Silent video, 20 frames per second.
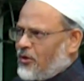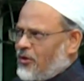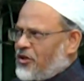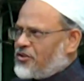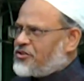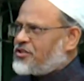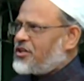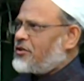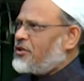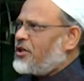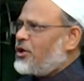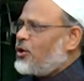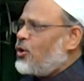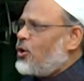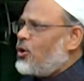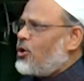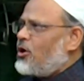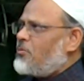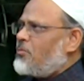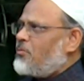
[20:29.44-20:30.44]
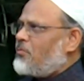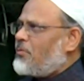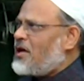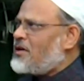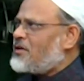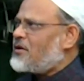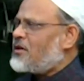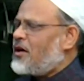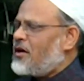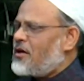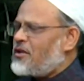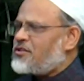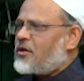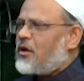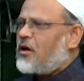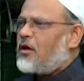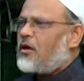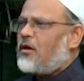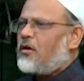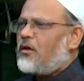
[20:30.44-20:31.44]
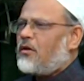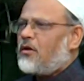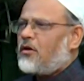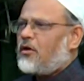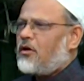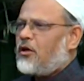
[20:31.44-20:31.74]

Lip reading: He said the whole mankind is Allah.